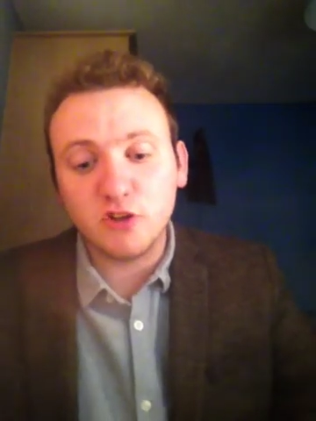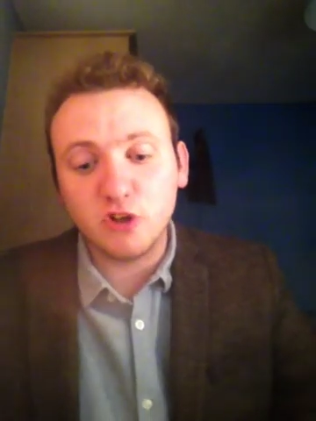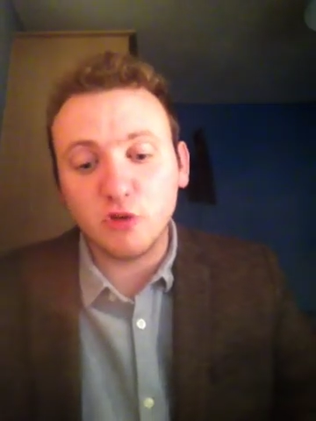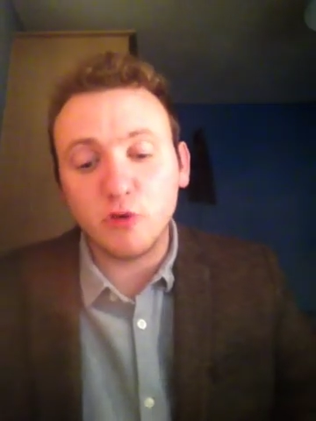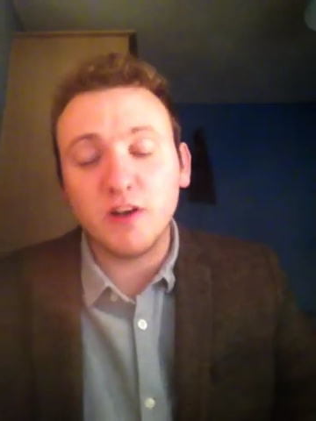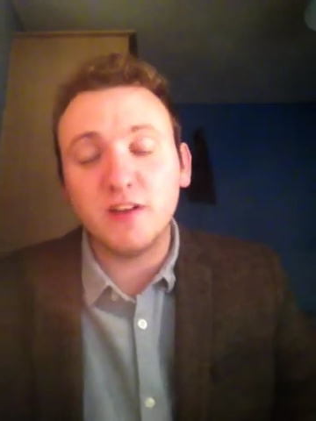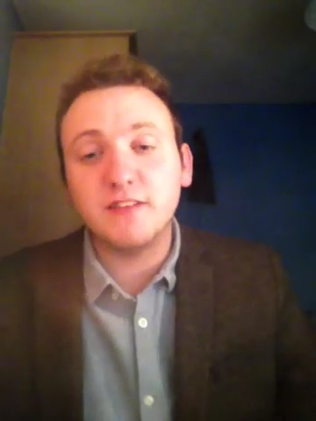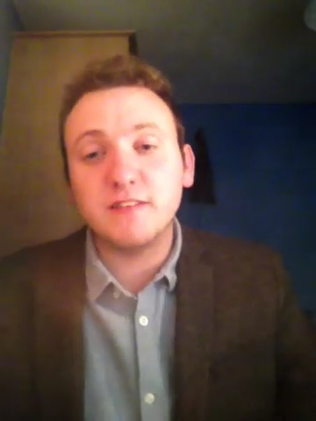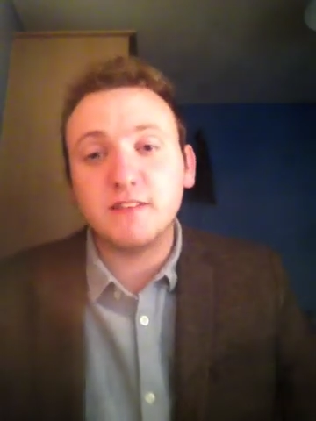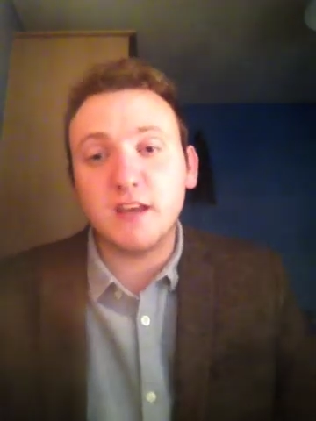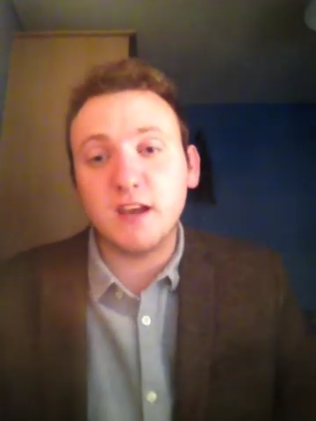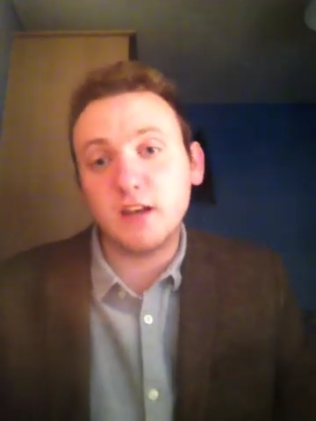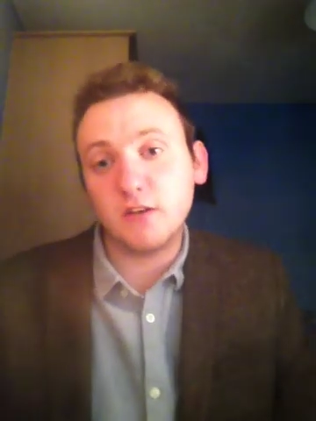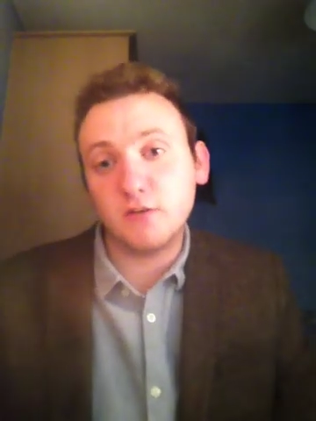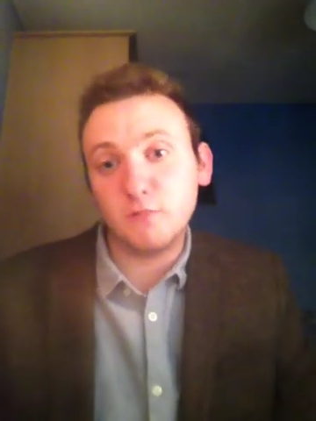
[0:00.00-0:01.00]
the
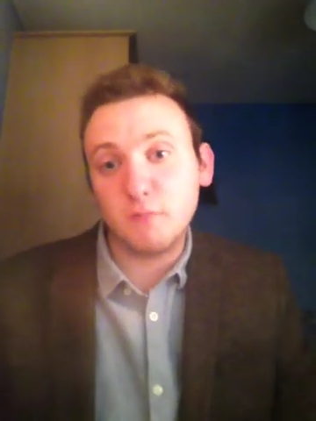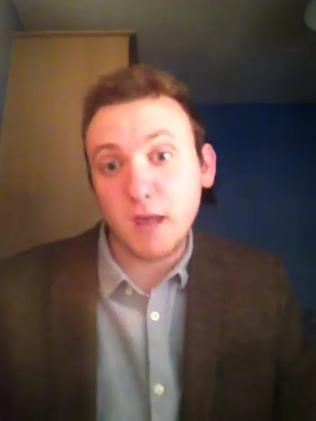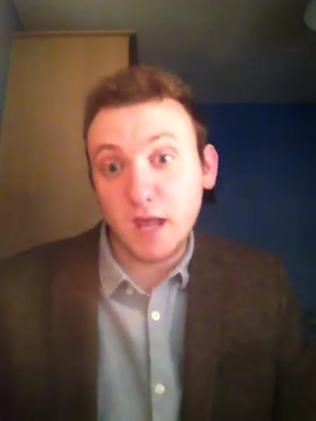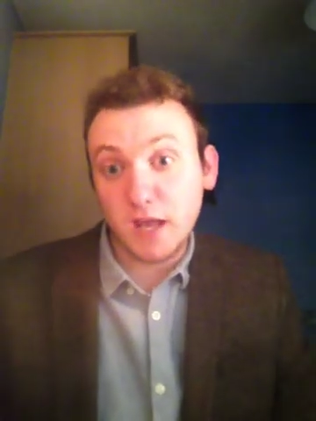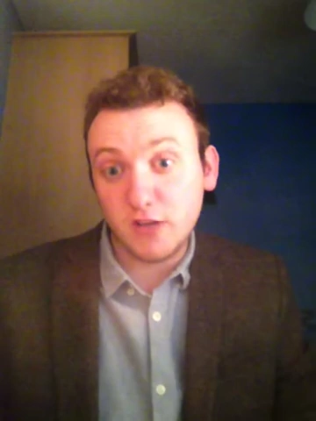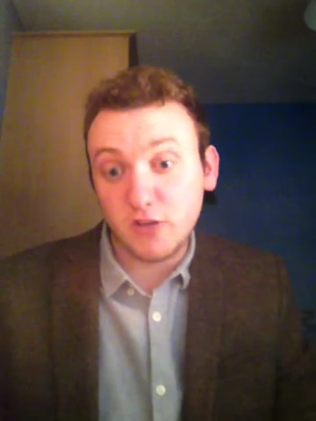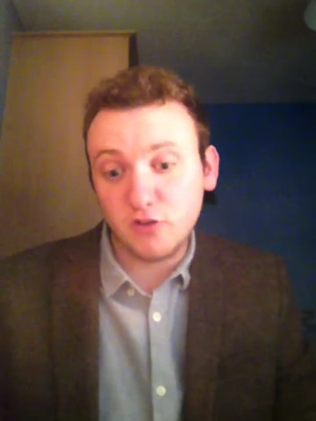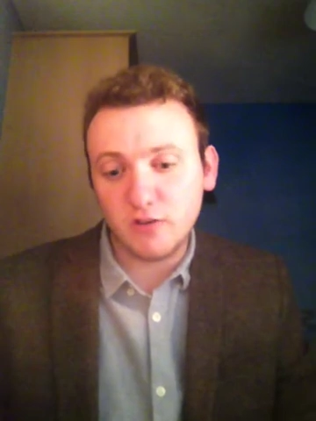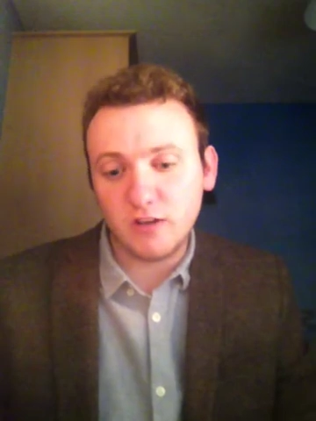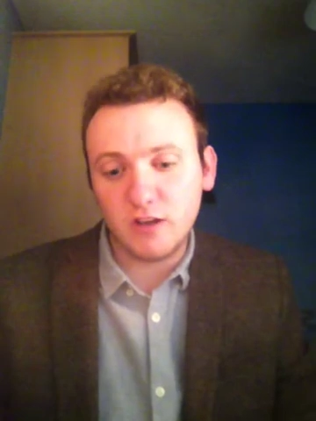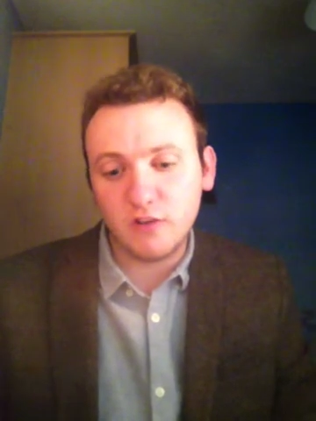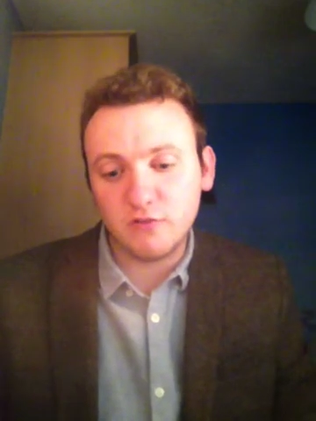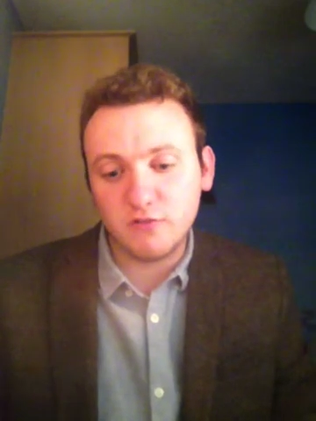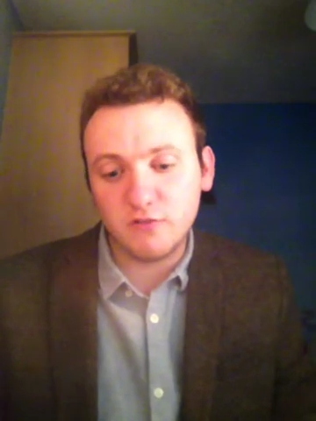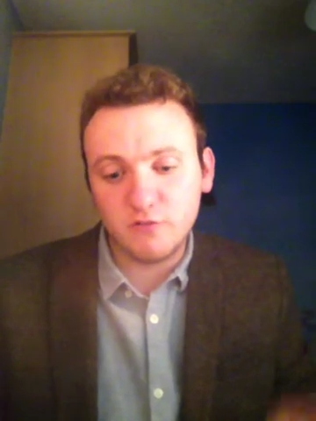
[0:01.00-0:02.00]
22nd of May
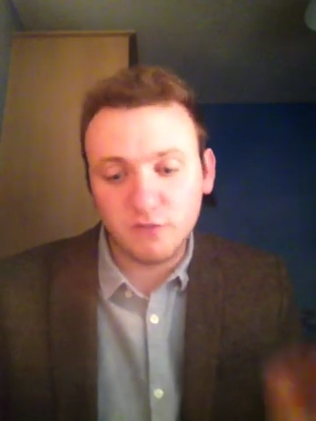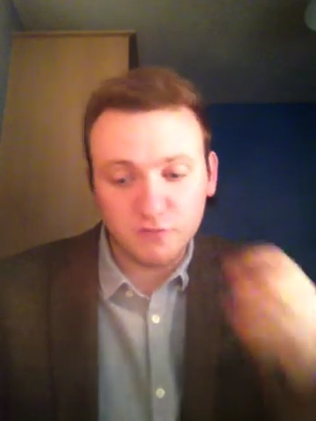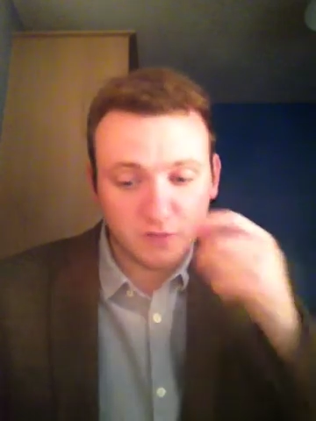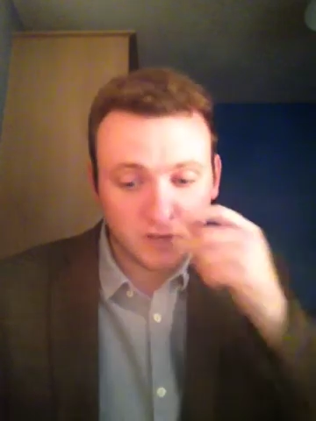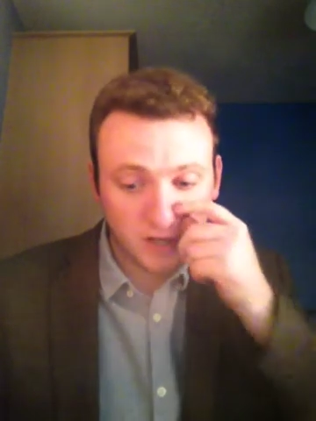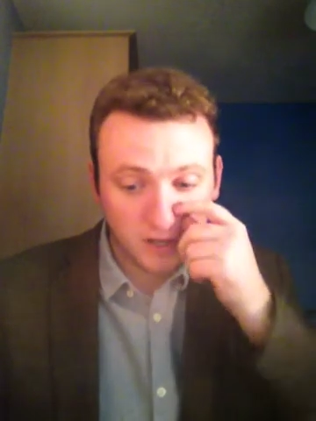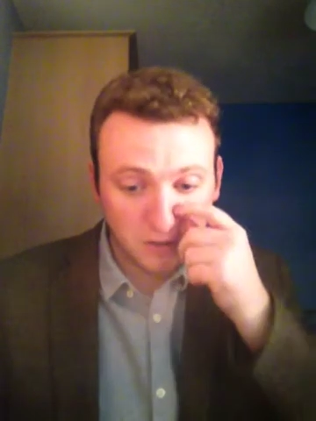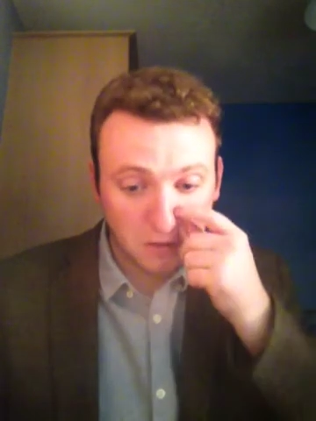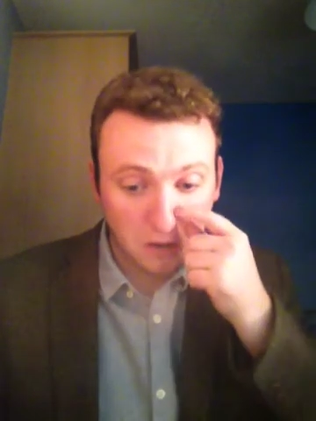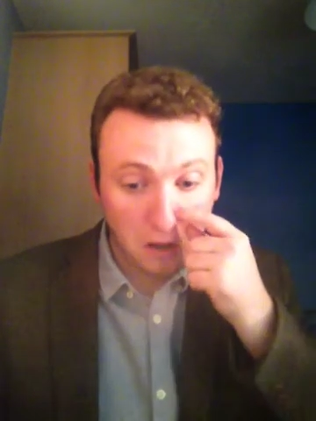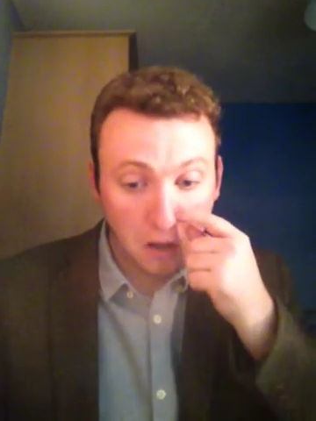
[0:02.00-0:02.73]
2015,